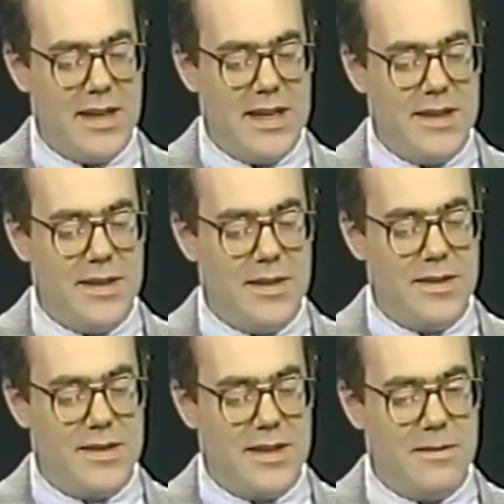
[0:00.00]
And
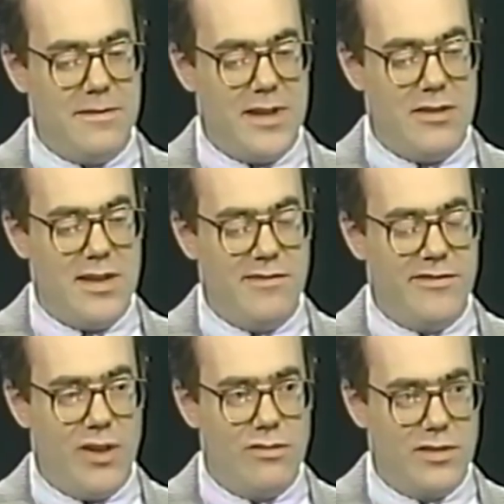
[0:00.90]
there's a very
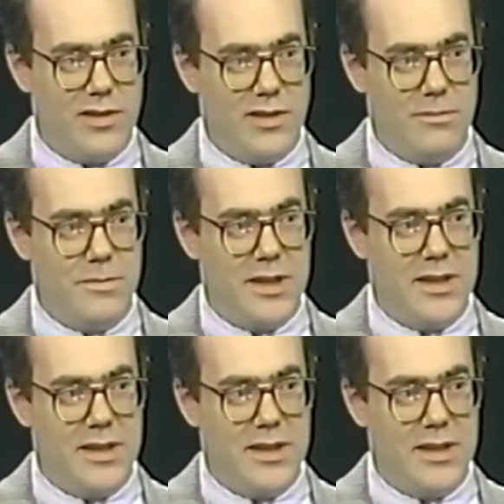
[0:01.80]
vocal